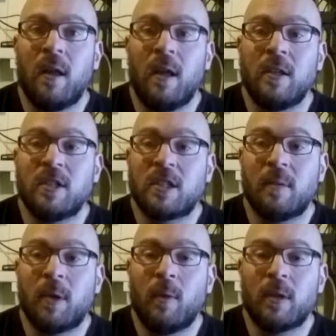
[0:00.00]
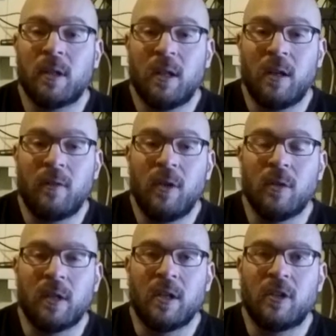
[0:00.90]
it just simply wasn't getting
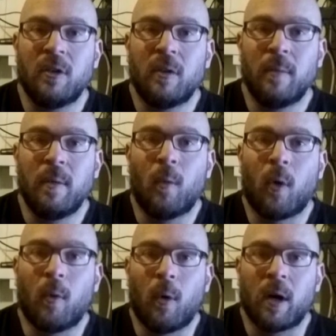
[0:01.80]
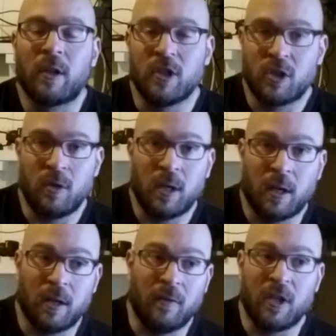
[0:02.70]
views, and it took me more work than shooting a
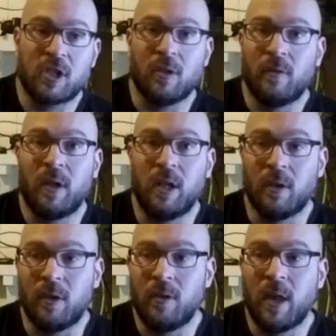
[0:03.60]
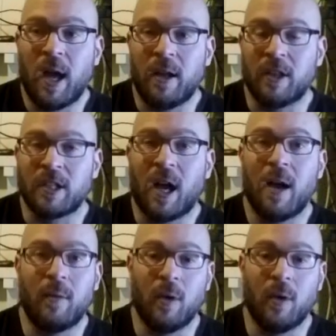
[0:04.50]
conventional video to do that at the time,